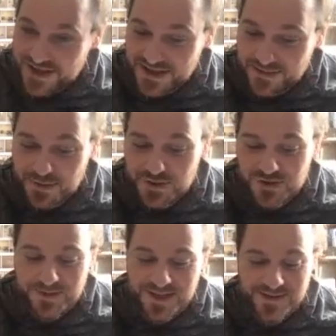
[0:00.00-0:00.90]
this would be
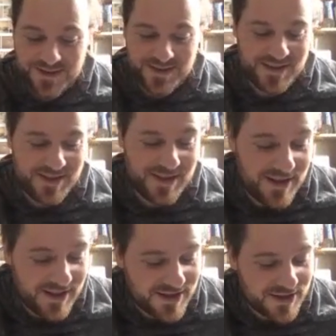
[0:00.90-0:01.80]
interesting to push
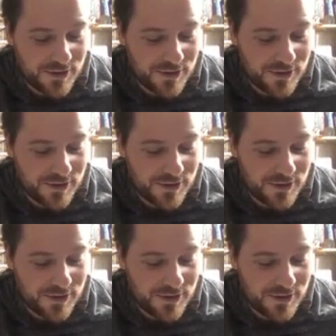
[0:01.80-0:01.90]
me.